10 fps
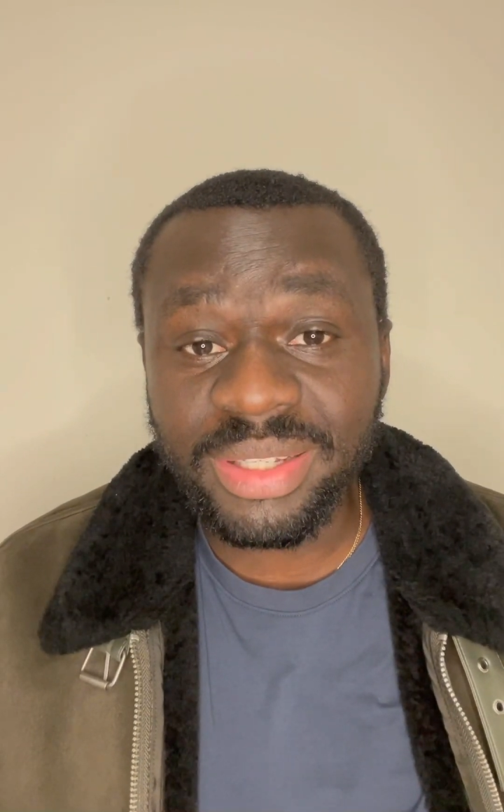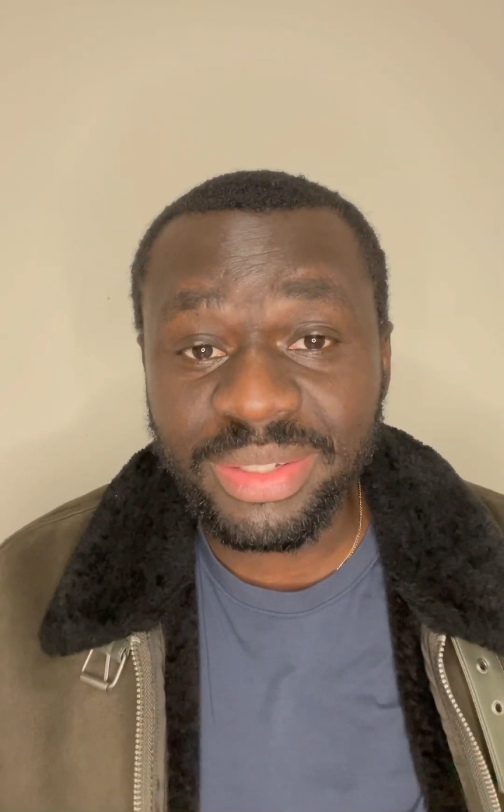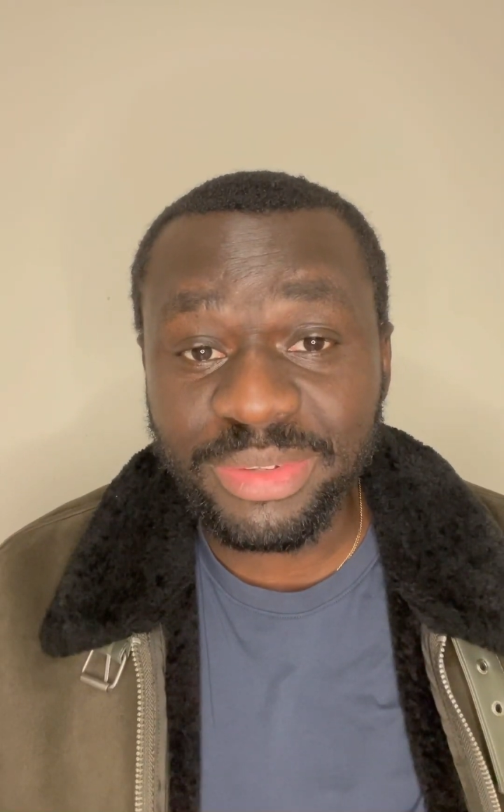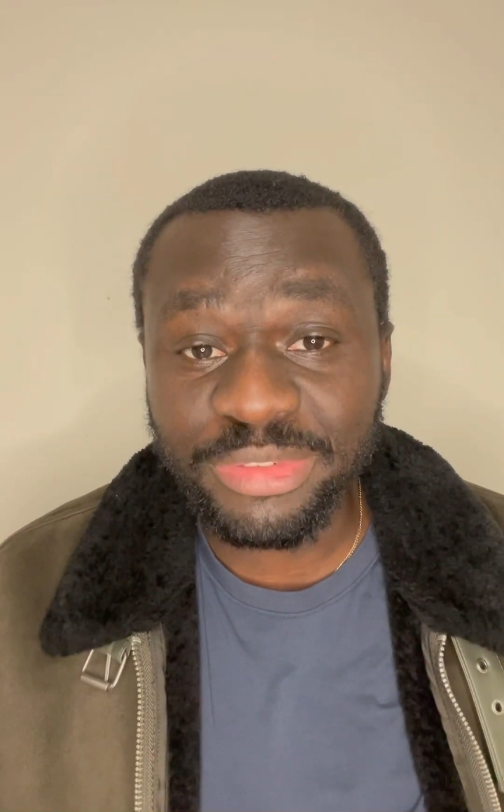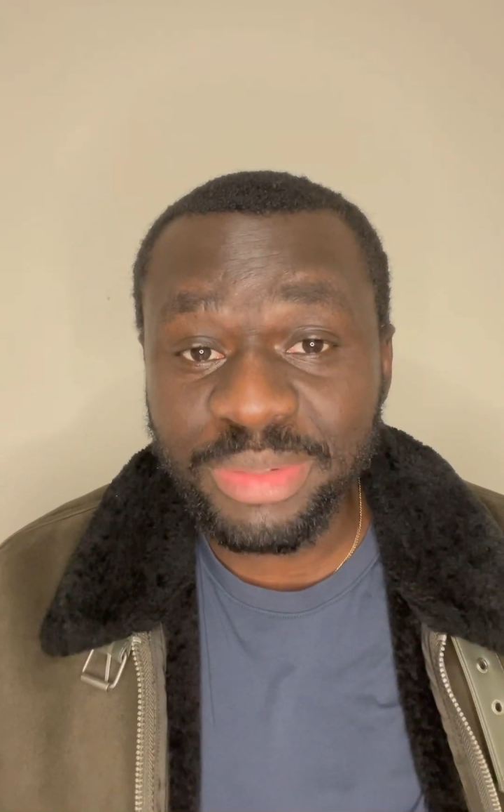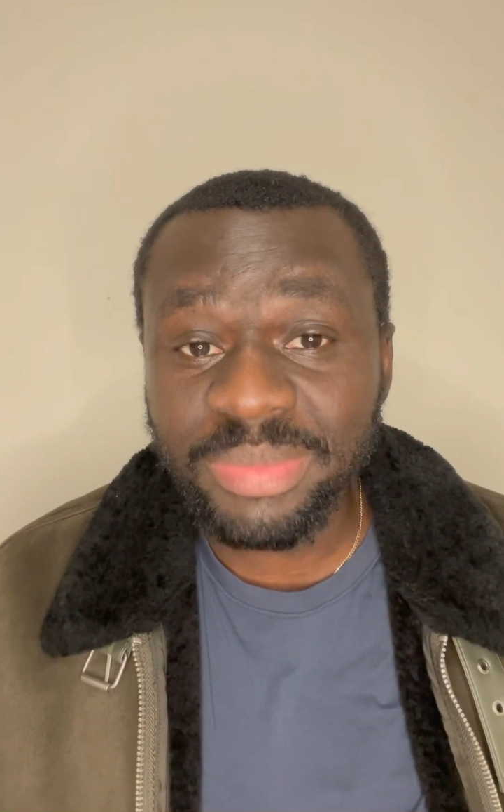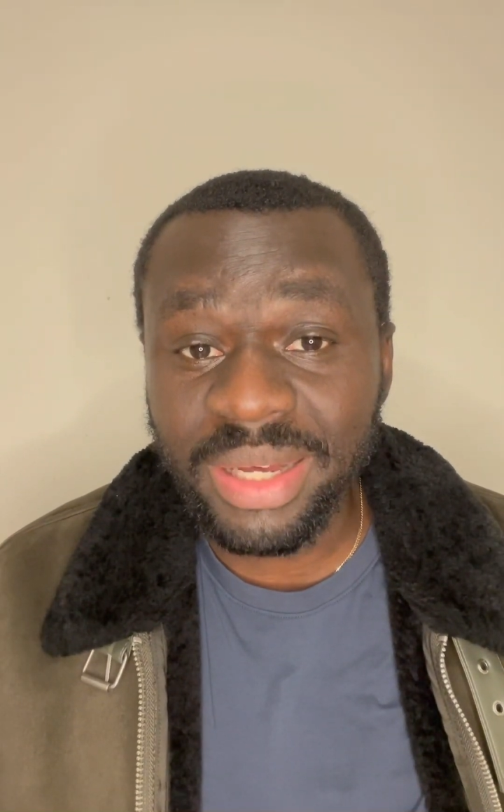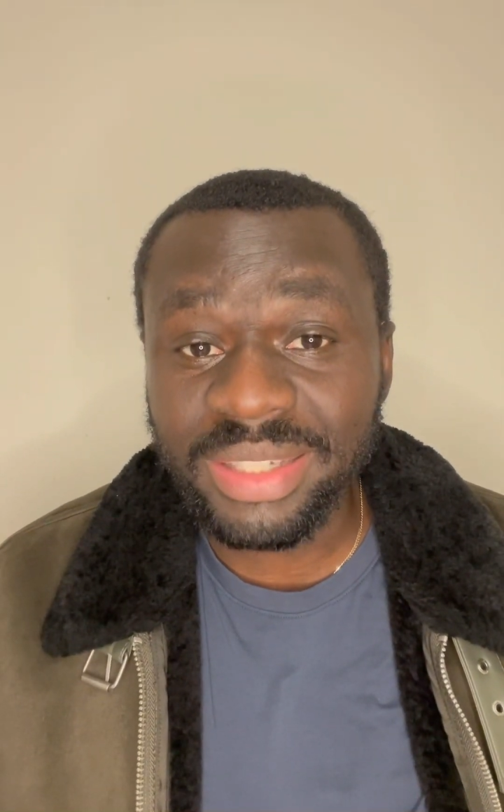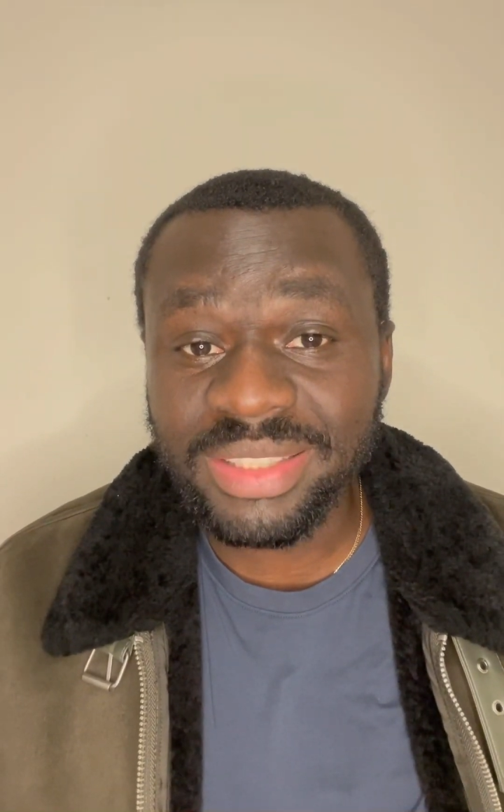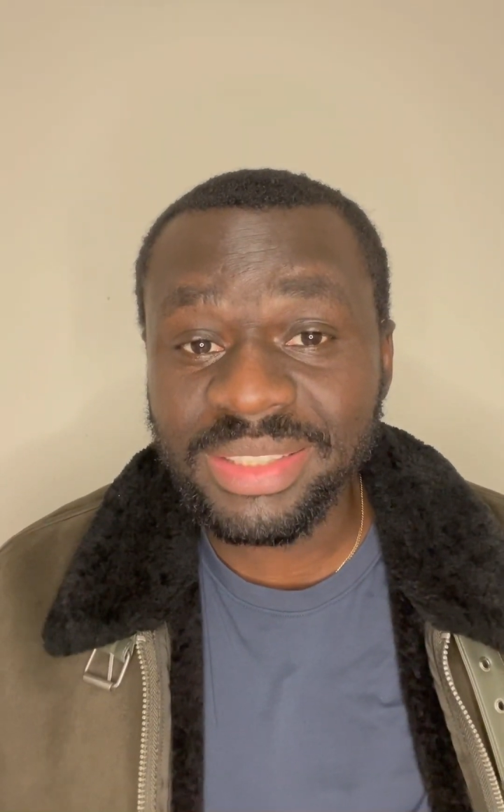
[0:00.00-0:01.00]
the
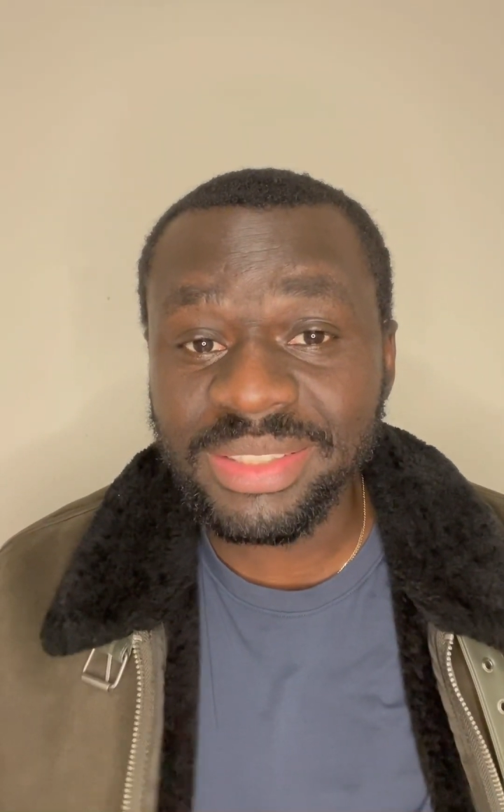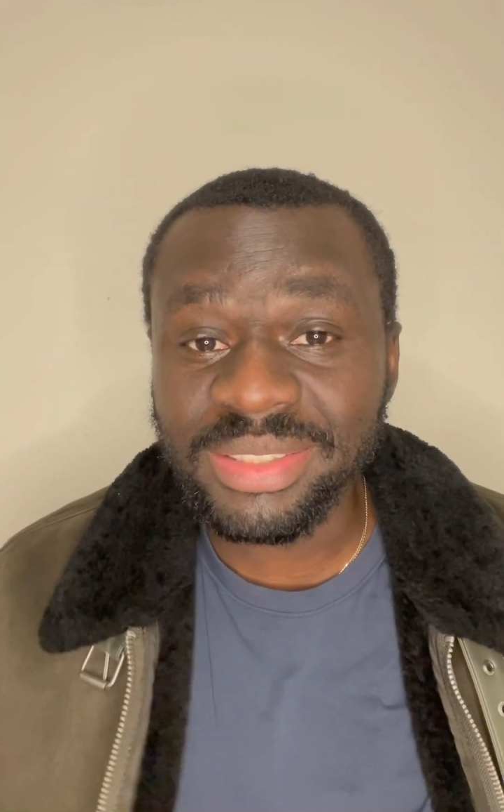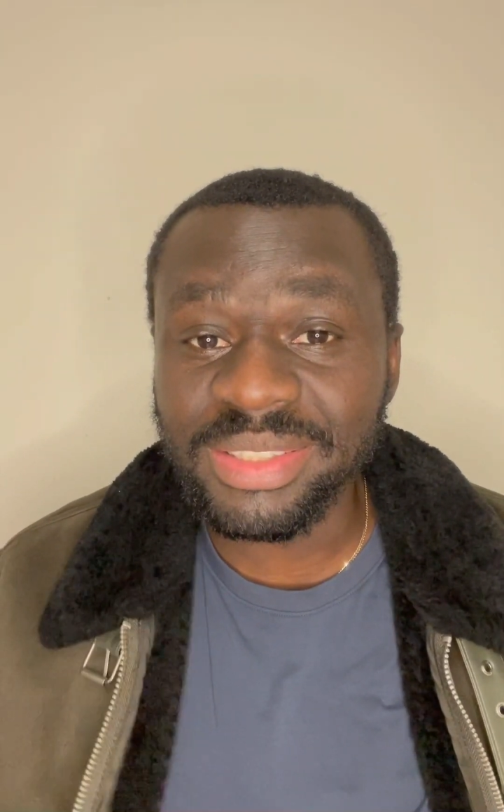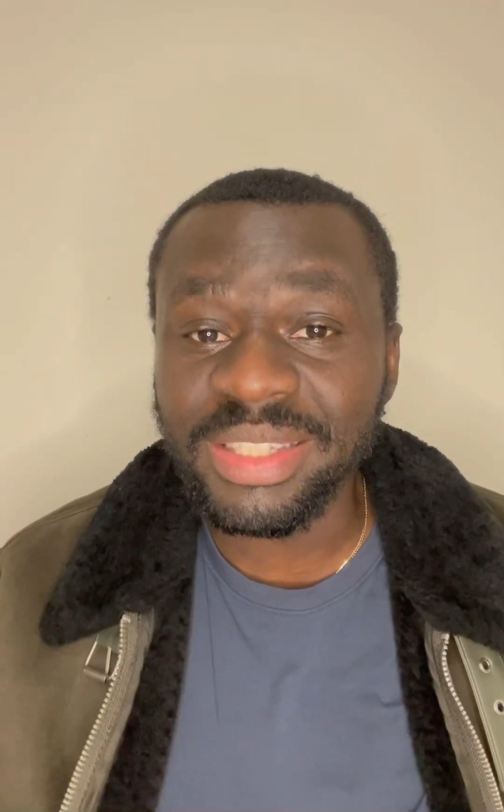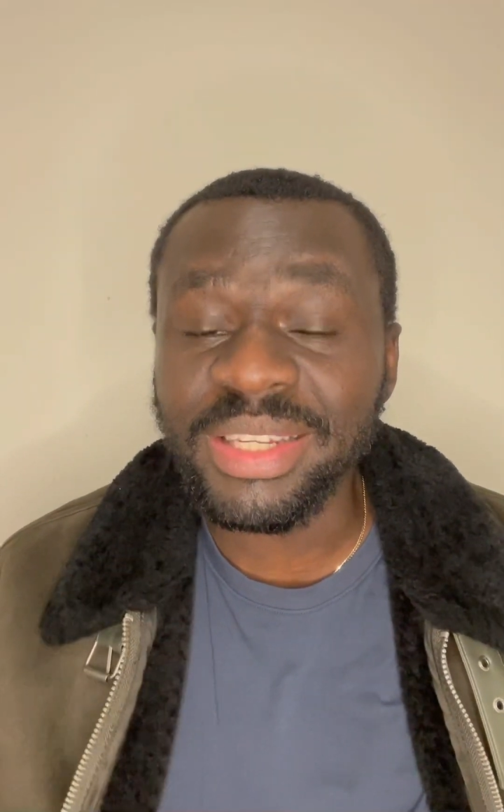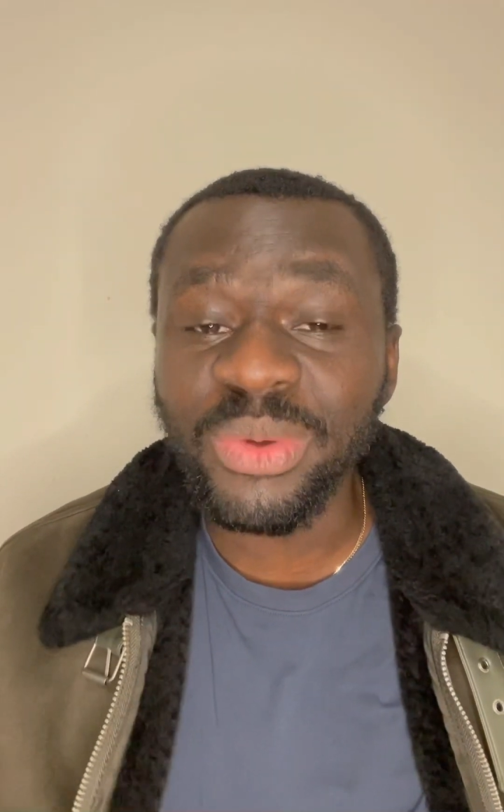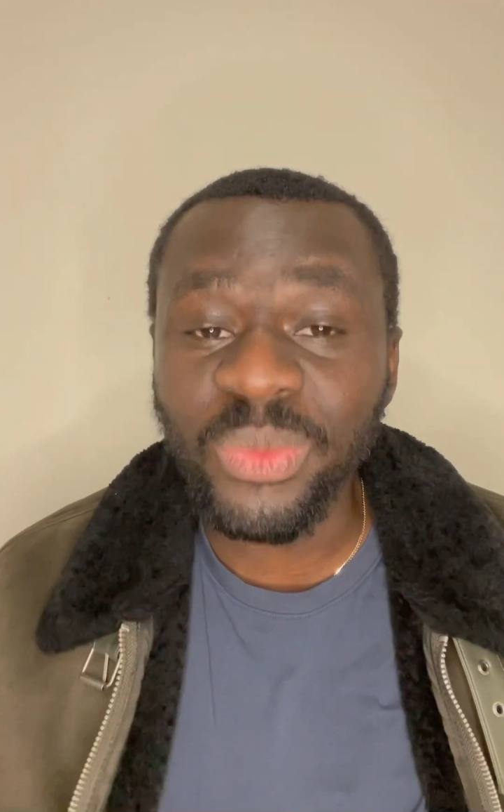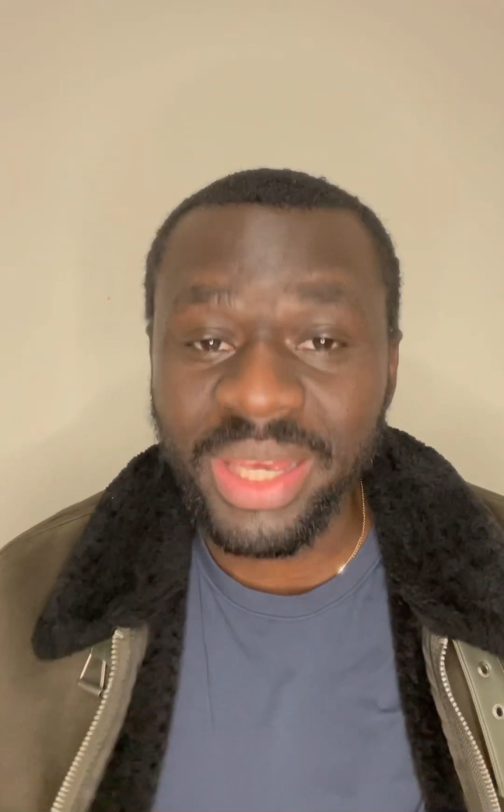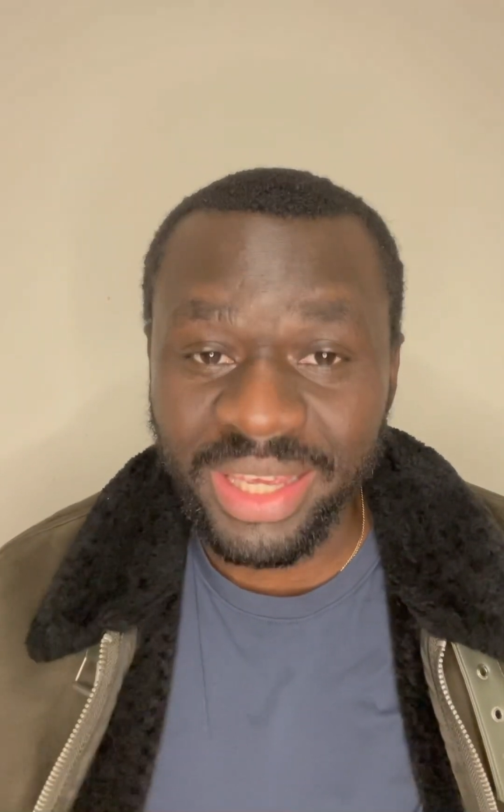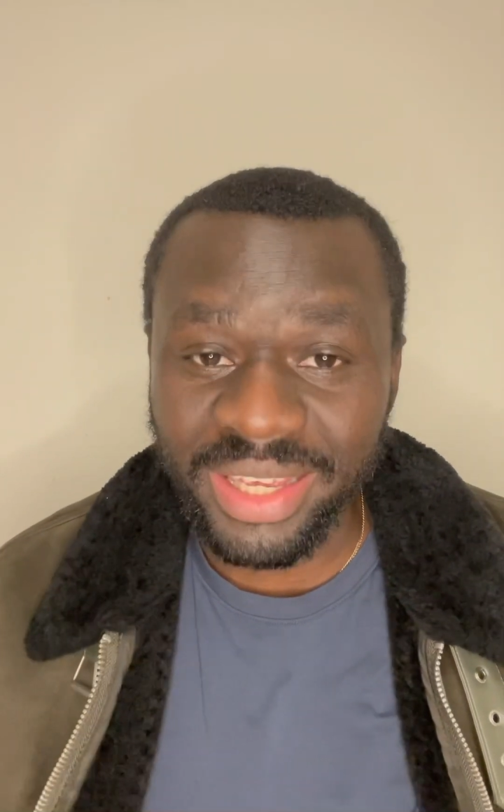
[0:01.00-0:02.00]
feedbacks in a
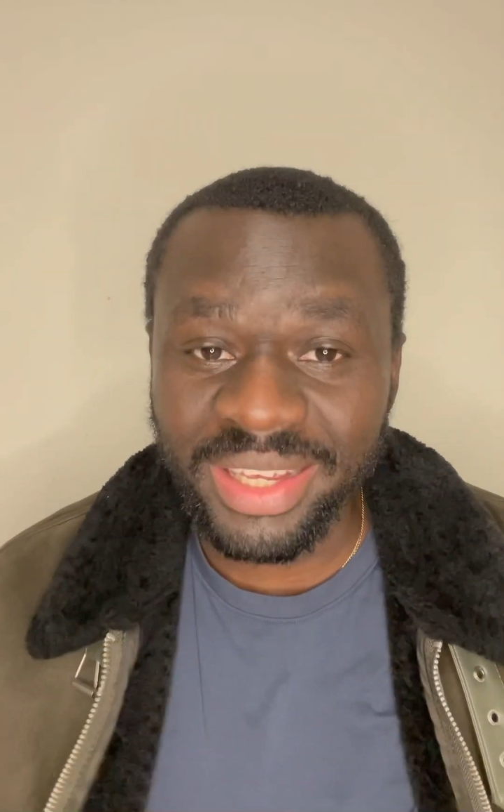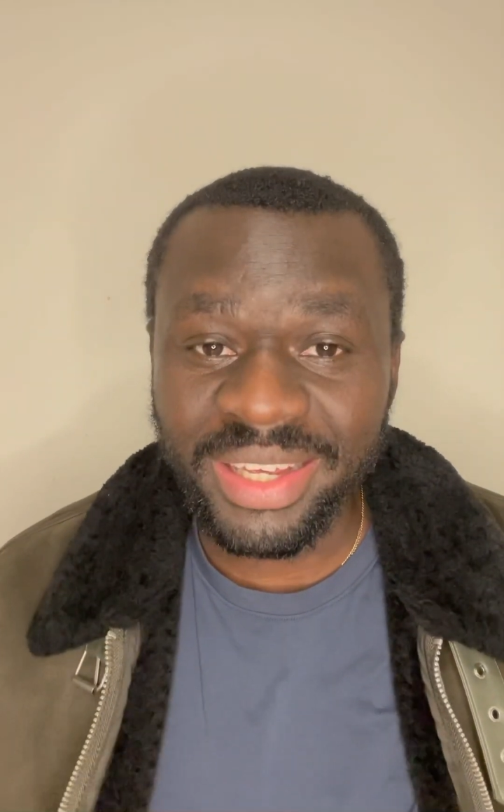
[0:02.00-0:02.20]
way